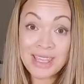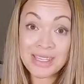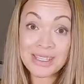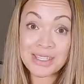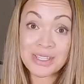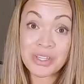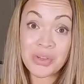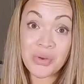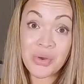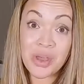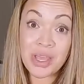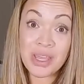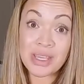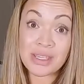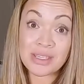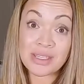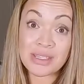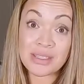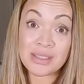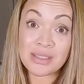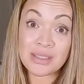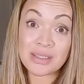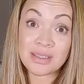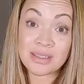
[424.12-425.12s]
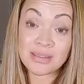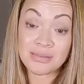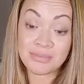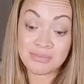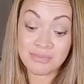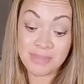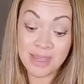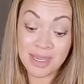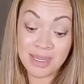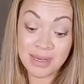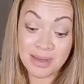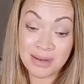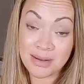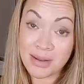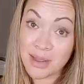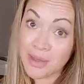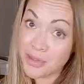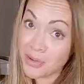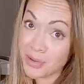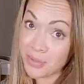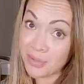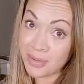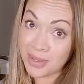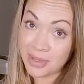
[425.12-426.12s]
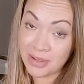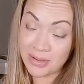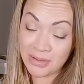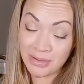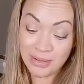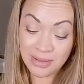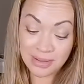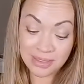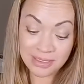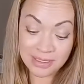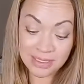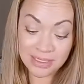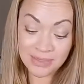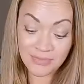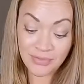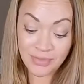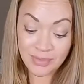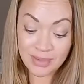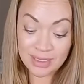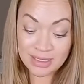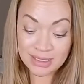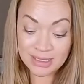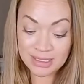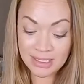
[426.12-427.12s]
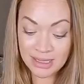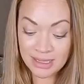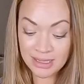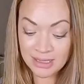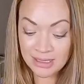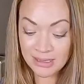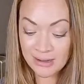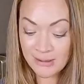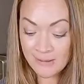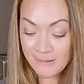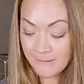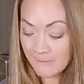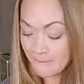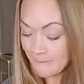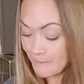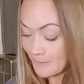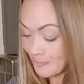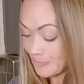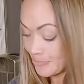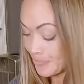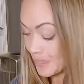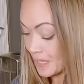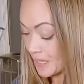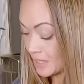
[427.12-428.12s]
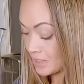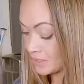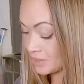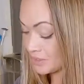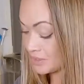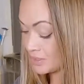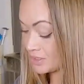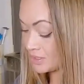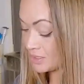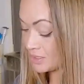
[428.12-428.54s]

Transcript: so I made another meal, and this is for my son. I used